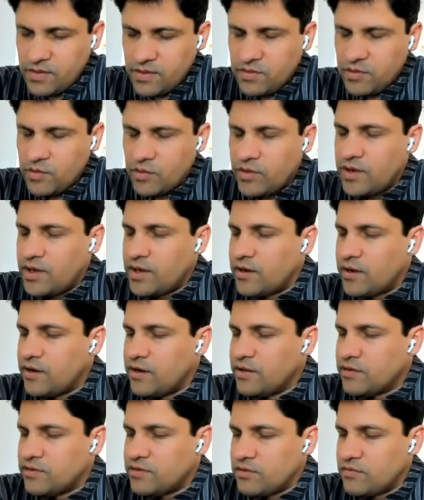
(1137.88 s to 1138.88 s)
I was looking at a
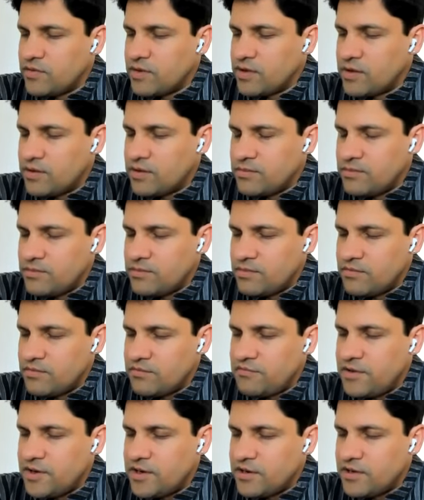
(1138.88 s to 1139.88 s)
list of the
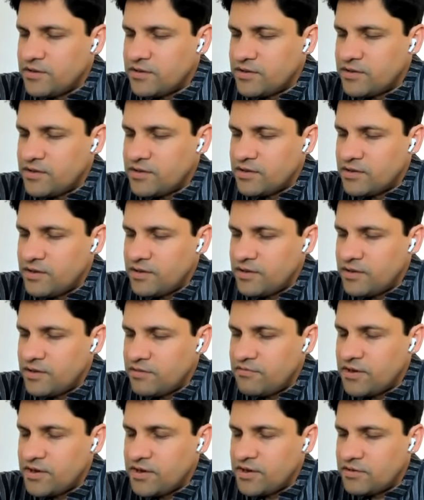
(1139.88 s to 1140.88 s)
fittest
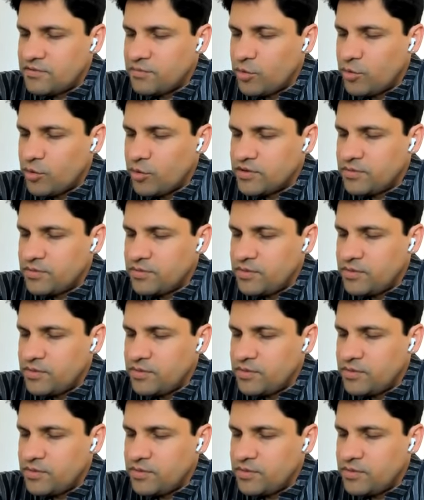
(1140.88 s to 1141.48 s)
sports